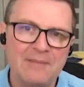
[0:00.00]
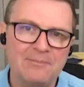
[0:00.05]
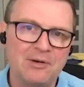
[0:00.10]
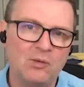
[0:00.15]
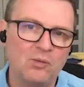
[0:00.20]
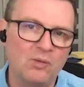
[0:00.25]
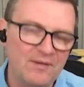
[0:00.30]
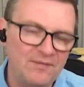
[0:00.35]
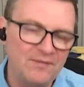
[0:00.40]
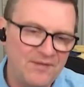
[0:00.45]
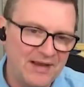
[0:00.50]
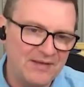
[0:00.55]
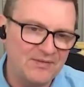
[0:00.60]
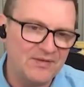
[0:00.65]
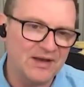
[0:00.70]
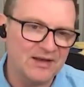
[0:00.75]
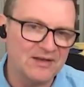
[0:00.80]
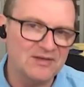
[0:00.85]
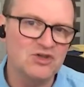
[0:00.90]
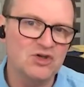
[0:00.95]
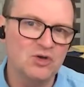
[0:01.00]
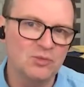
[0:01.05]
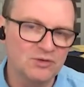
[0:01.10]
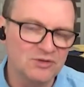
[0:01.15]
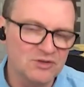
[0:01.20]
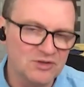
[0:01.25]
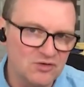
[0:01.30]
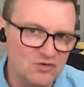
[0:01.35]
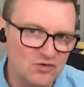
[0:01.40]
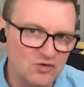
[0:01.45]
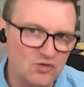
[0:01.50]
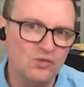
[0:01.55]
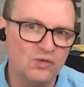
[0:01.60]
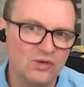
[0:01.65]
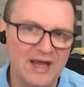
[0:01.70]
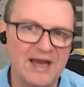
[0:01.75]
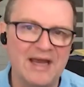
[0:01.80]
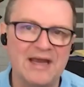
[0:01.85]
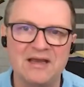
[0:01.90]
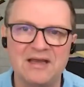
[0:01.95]
but one thing that consumers do
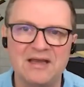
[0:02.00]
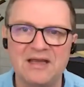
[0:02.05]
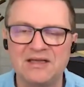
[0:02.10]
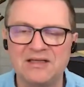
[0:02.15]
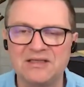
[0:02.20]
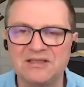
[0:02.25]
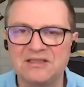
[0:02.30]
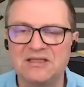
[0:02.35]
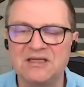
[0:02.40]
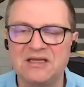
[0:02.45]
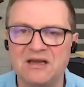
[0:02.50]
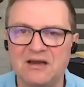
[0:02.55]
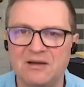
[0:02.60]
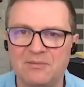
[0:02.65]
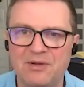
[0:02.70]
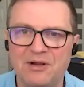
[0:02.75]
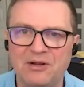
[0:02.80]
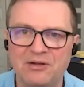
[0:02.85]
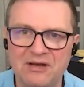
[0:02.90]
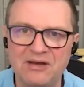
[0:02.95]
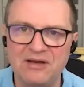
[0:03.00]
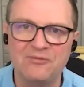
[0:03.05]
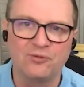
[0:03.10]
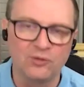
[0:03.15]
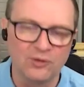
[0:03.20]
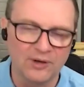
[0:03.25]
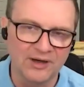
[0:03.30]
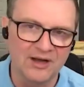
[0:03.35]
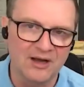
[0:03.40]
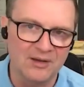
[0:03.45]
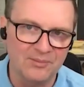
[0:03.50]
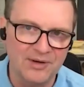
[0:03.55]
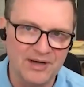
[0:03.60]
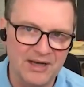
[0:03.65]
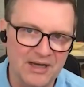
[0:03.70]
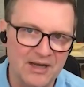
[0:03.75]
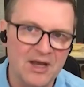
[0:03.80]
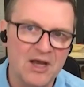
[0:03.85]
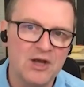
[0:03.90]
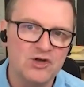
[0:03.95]
like is the ability for a
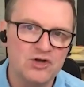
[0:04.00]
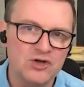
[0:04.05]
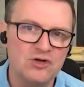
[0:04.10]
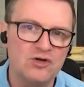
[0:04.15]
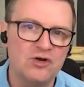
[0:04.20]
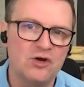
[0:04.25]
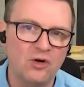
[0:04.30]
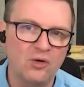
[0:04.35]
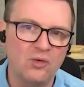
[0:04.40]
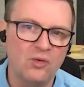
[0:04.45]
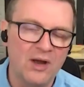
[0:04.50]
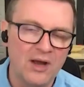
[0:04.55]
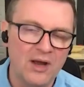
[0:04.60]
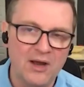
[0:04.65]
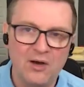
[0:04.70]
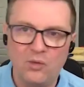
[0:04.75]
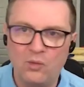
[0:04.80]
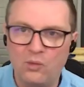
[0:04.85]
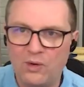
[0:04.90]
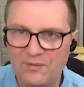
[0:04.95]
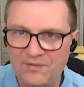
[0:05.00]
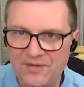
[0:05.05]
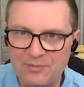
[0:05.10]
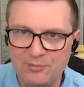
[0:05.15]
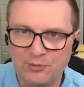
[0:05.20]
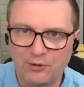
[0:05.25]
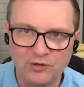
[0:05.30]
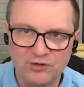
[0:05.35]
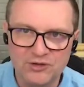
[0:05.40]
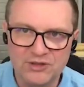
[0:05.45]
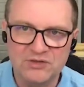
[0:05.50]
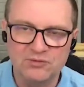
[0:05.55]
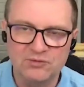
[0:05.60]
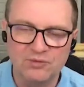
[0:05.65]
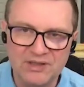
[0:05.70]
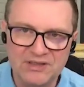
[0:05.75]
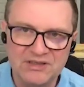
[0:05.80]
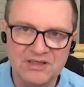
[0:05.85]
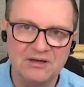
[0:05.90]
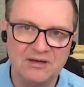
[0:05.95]
company to know what they purchased
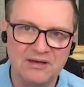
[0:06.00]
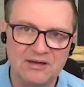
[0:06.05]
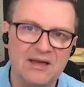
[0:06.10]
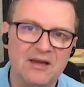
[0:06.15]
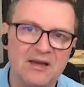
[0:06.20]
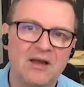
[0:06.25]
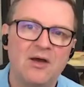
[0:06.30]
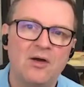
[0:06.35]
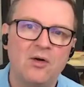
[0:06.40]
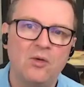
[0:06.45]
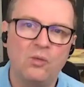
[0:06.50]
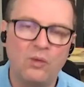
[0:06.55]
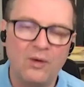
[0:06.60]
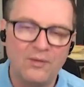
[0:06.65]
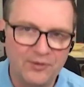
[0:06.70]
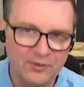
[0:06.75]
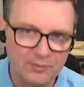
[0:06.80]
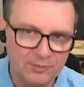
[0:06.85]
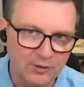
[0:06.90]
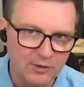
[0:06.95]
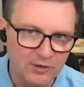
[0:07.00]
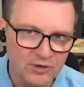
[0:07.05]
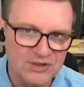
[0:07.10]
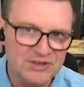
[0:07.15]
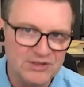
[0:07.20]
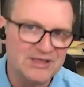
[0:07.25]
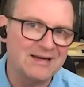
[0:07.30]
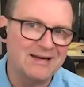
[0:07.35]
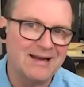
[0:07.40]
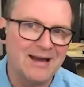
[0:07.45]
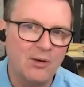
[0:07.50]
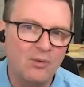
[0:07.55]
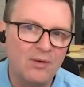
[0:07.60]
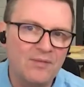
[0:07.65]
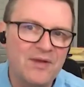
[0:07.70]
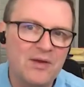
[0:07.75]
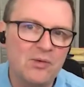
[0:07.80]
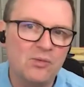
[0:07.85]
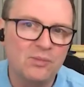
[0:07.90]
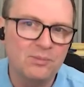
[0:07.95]
recently, what they're purchasing now,
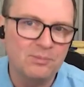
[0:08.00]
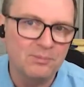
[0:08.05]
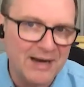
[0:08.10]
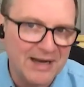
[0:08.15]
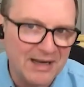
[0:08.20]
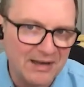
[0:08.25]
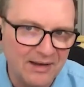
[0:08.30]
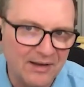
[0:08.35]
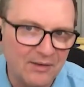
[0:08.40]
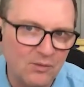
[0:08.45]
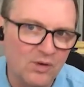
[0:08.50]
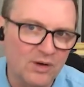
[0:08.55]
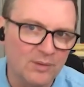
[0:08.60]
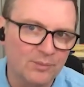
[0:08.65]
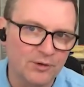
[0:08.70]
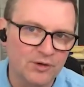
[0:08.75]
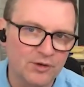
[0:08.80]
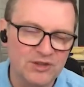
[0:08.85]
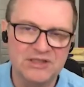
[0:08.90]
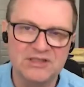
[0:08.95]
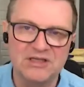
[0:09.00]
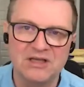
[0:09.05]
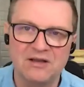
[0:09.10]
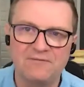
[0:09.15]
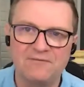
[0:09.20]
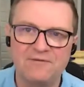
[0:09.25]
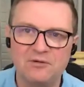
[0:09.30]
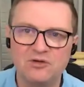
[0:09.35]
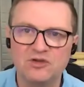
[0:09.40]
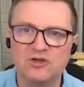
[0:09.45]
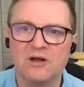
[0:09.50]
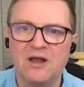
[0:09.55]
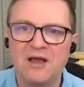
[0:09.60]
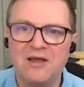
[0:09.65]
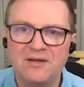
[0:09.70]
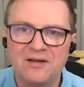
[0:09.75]
what they might want to purchase in the future.